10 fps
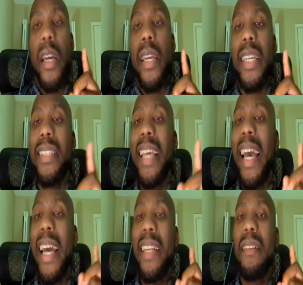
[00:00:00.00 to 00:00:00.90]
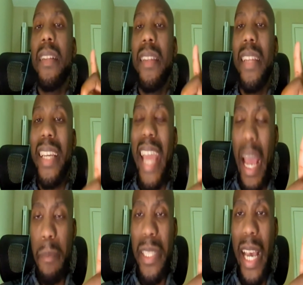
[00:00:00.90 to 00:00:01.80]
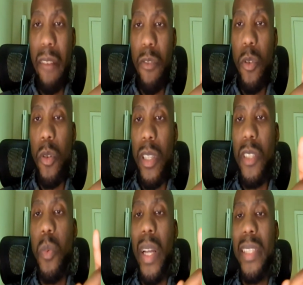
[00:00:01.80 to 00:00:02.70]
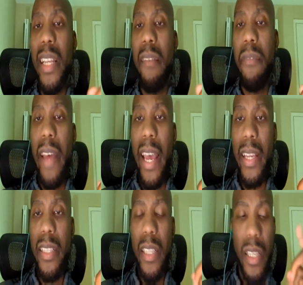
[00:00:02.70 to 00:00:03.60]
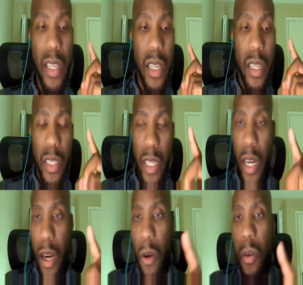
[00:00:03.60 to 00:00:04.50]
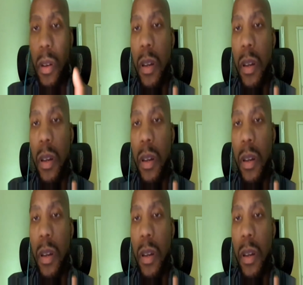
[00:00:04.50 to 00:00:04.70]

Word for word: he said the campsite rule is what's in effect, you know.